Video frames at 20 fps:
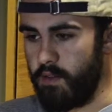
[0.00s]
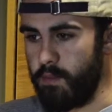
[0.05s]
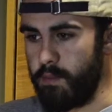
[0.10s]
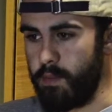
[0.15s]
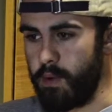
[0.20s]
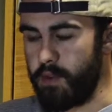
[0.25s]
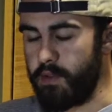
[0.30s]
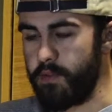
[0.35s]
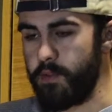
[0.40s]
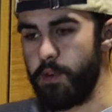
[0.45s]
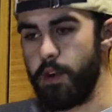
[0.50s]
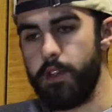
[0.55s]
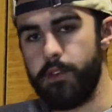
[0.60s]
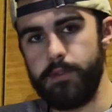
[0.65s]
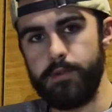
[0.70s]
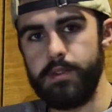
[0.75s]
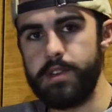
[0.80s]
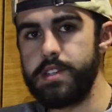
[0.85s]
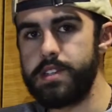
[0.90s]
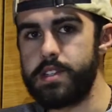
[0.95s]
but for other
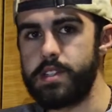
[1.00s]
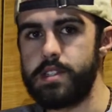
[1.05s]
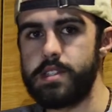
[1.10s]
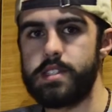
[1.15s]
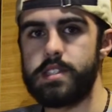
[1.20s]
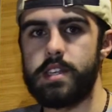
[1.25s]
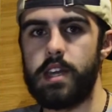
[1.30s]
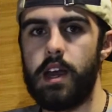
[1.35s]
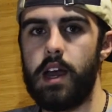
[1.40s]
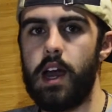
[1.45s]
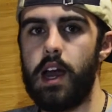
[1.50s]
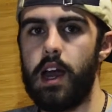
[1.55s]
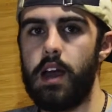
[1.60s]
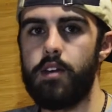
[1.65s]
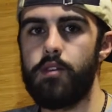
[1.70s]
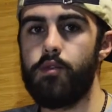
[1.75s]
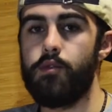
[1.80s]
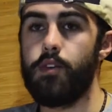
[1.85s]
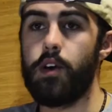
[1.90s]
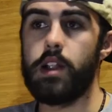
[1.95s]
reasons,
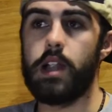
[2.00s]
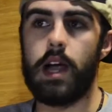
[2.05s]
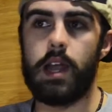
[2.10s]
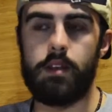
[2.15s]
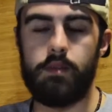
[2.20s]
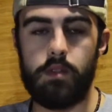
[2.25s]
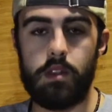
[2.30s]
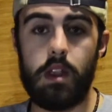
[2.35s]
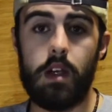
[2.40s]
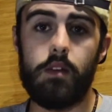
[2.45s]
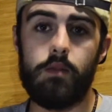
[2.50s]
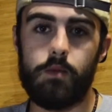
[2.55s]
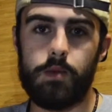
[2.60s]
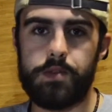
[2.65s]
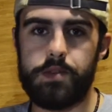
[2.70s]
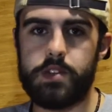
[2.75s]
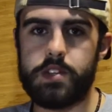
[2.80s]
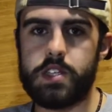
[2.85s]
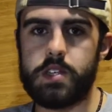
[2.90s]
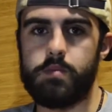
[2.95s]
I fell out of love
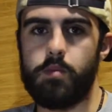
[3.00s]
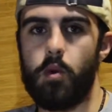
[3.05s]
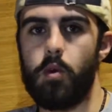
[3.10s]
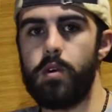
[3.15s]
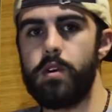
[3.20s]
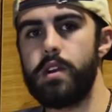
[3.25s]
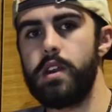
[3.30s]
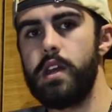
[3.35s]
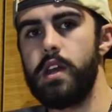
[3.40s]
with the sport.